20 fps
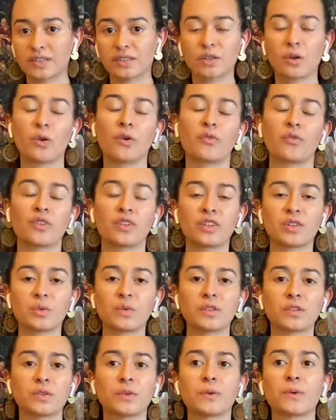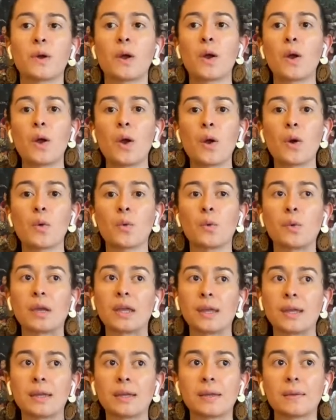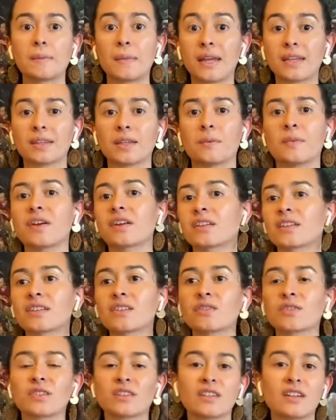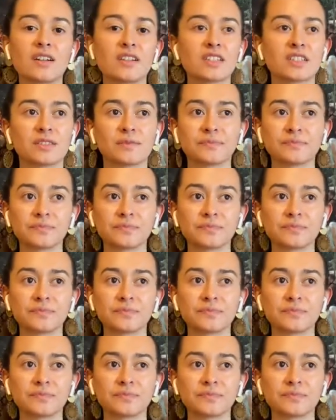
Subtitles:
So for the reason we made the marketing research